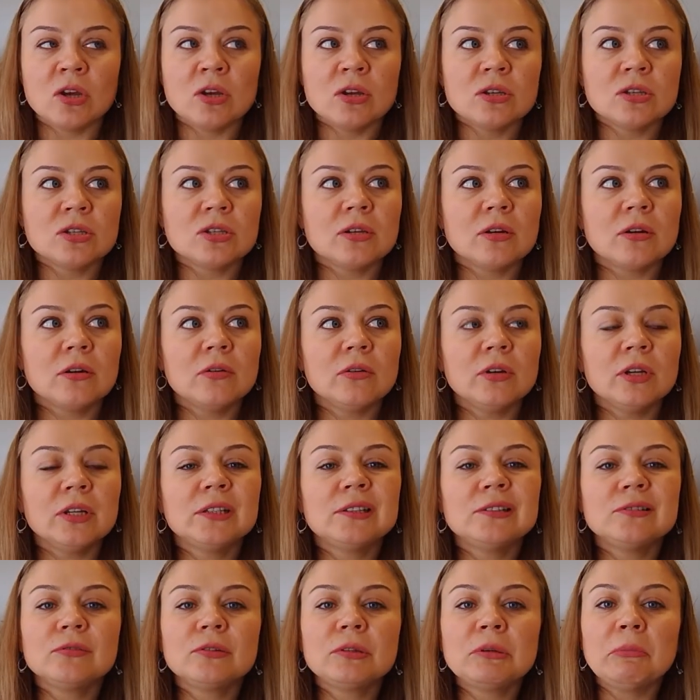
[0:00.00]
So
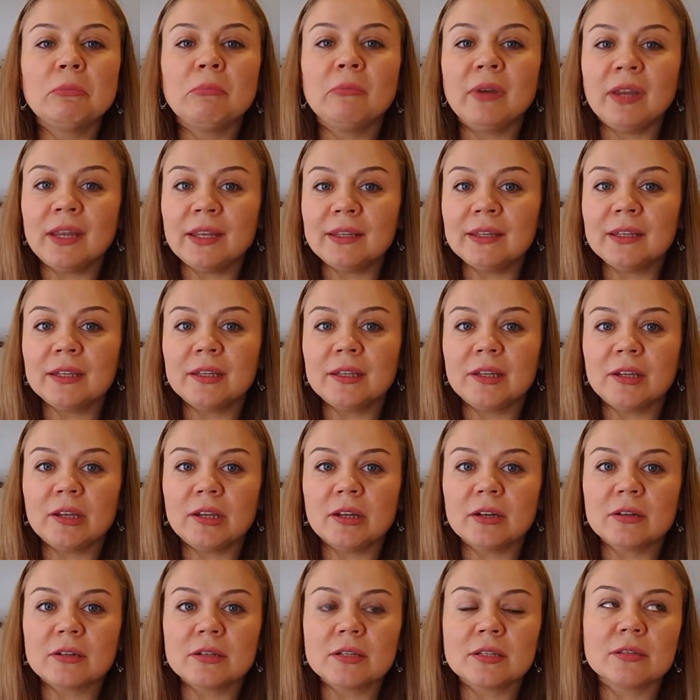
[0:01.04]
it took many
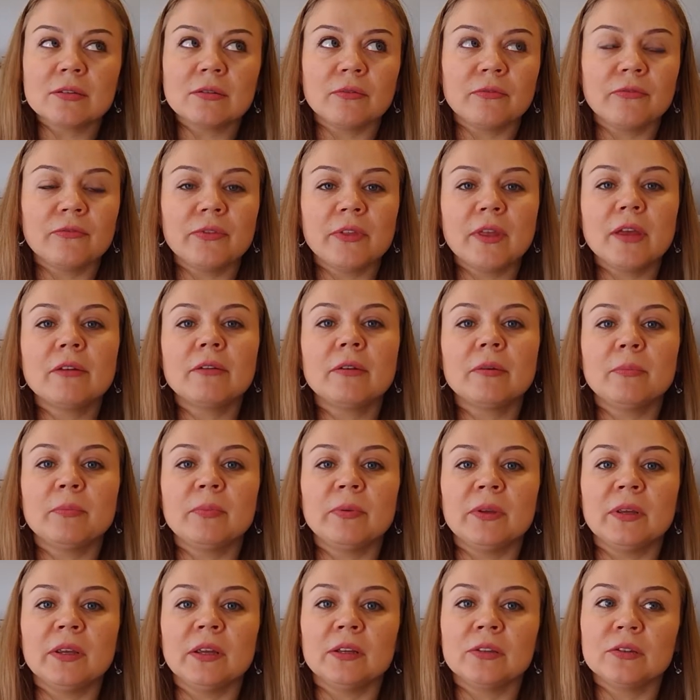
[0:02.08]
years of
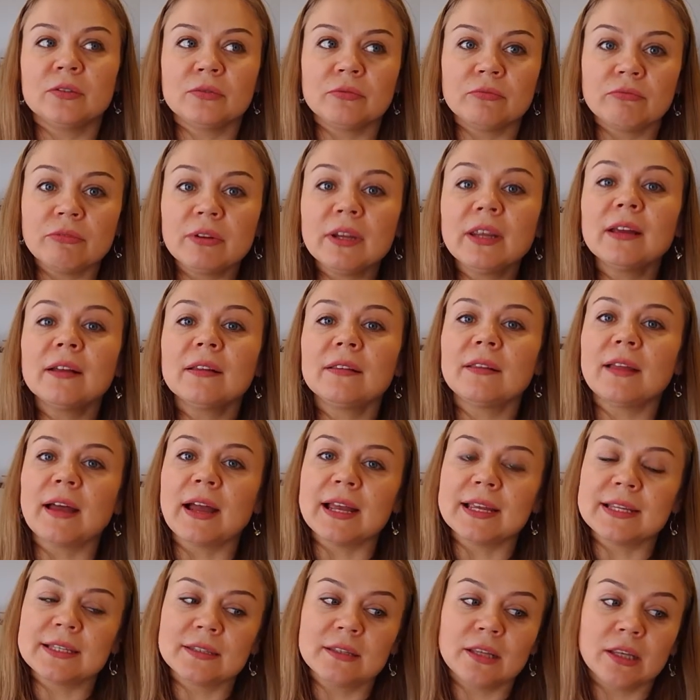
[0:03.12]
therapy to
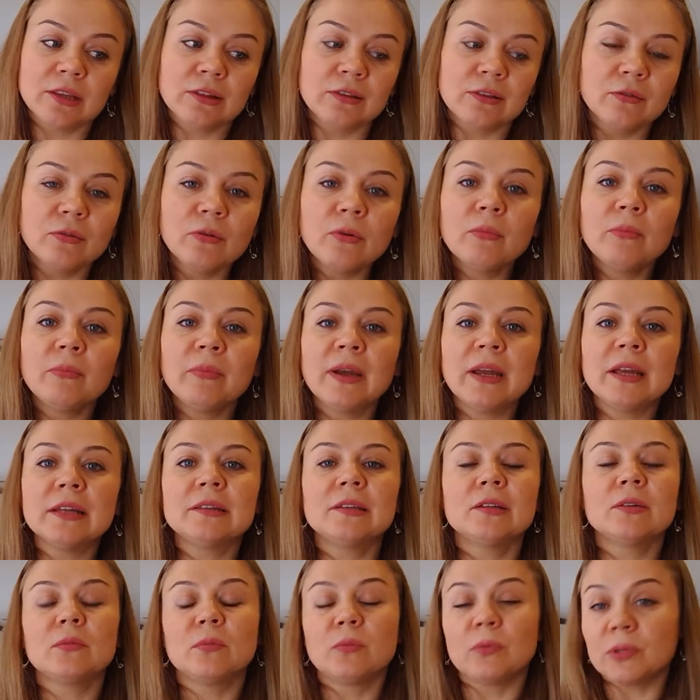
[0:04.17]
realize that no
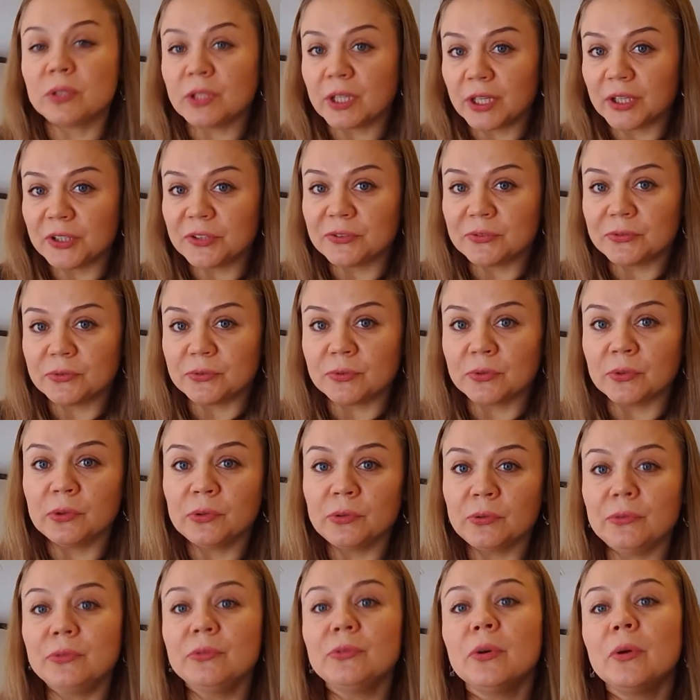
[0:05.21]
matter what I do,
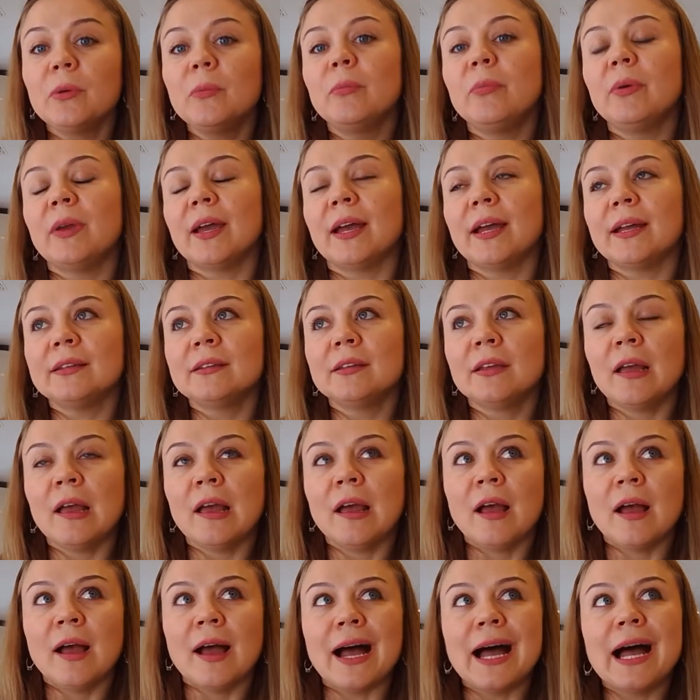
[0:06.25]
good or bad,
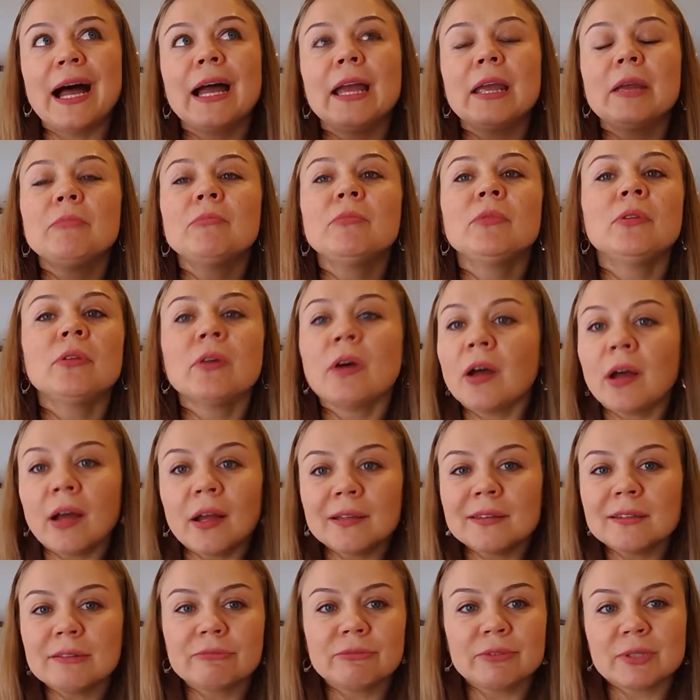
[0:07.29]
I am
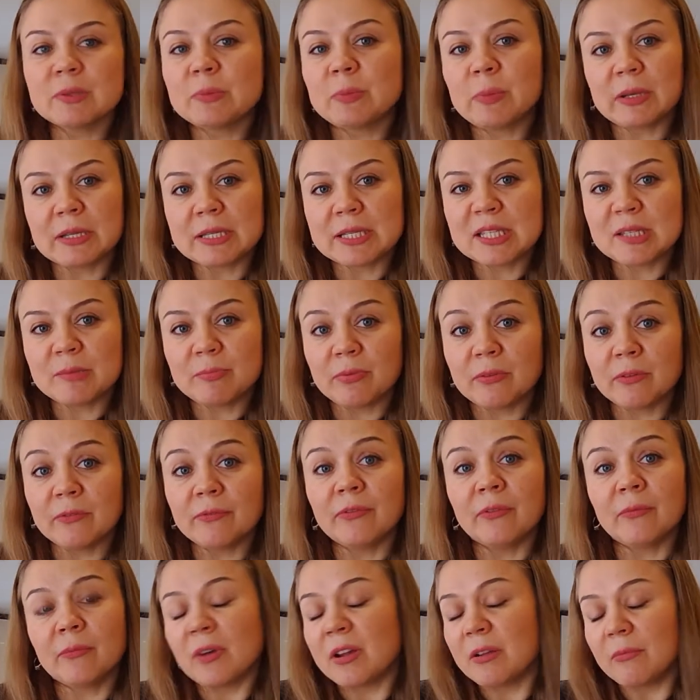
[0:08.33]
not responsible
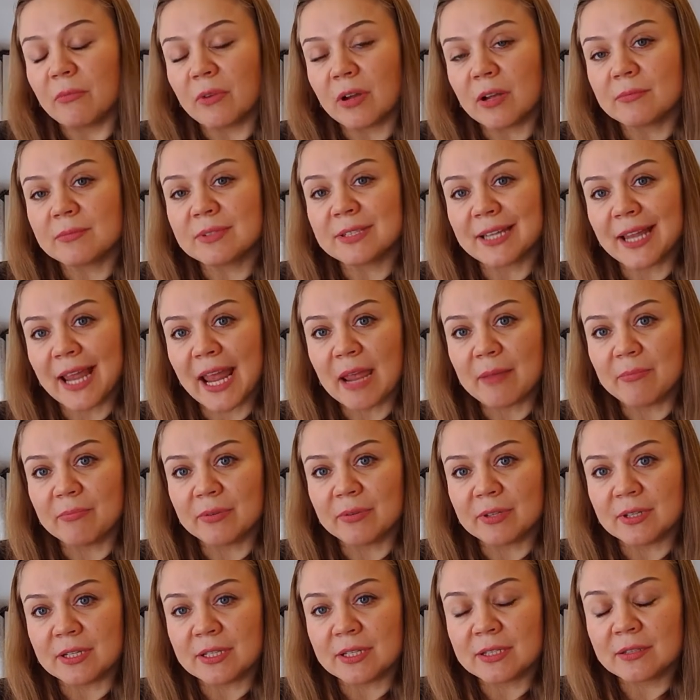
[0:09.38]
for my mom's
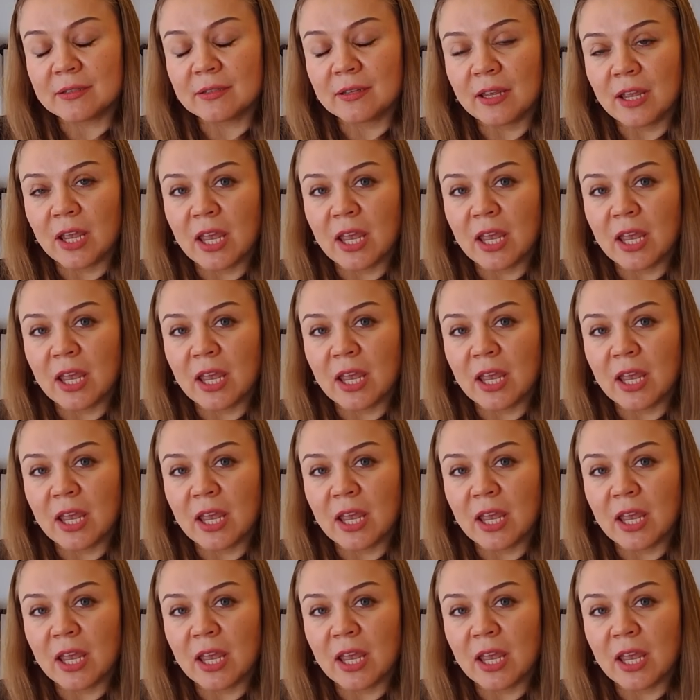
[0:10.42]
happiness.